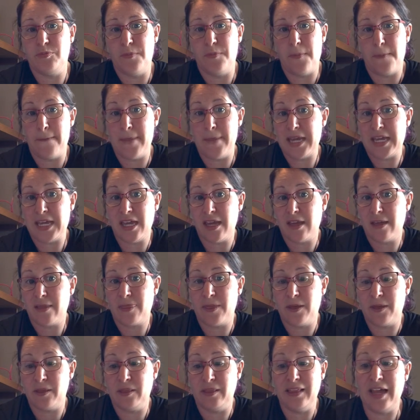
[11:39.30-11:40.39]
making
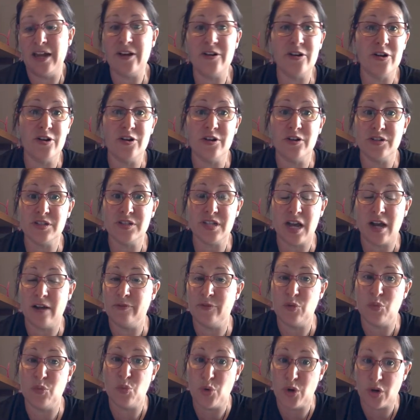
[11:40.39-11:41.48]
the letters of
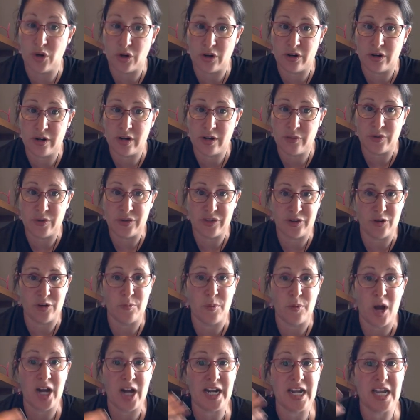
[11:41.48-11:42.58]
a word with your
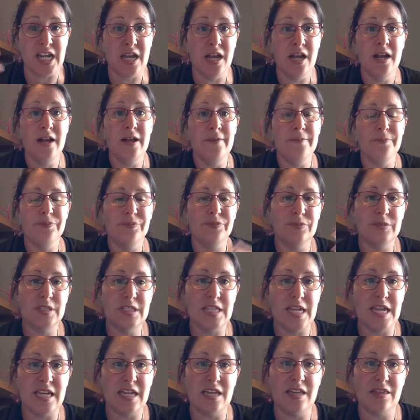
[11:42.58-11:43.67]
body,
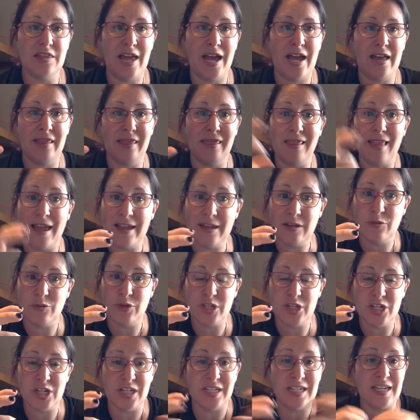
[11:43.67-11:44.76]
taking that
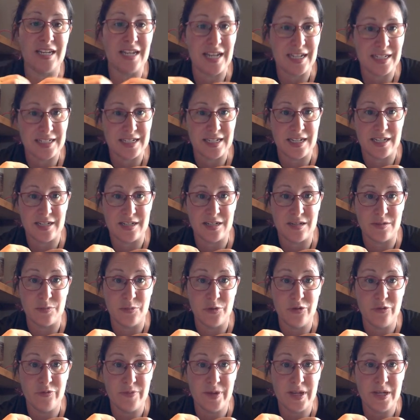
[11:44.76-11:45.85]
language and connecting it to
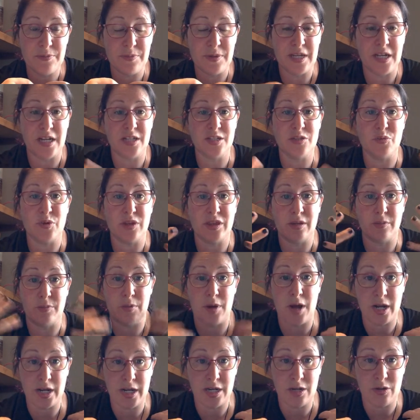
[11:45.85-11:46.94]
movement, because what the
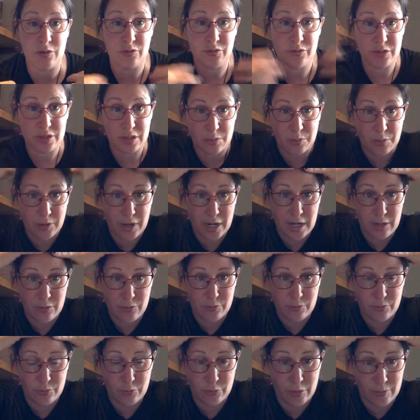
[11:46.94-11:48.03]
body knows, the brain
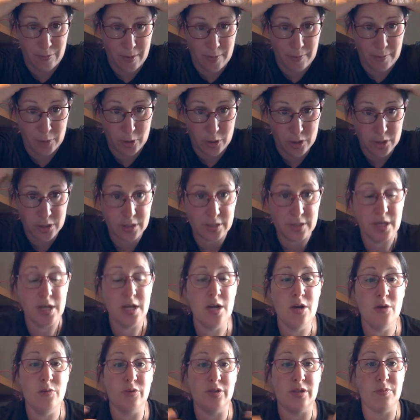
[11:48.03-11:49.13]
remembers.
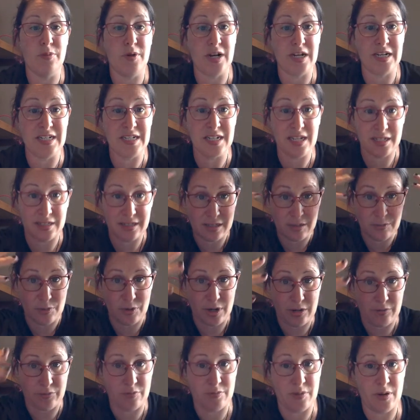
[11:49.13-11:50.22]
What the body does, the
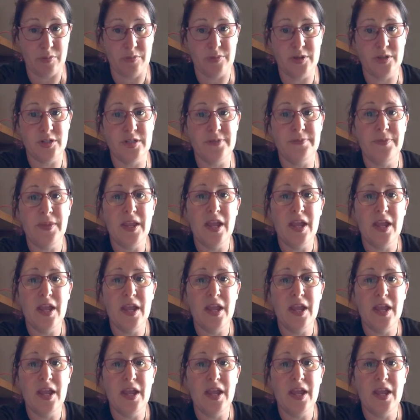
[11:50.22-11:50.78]
brain remembers.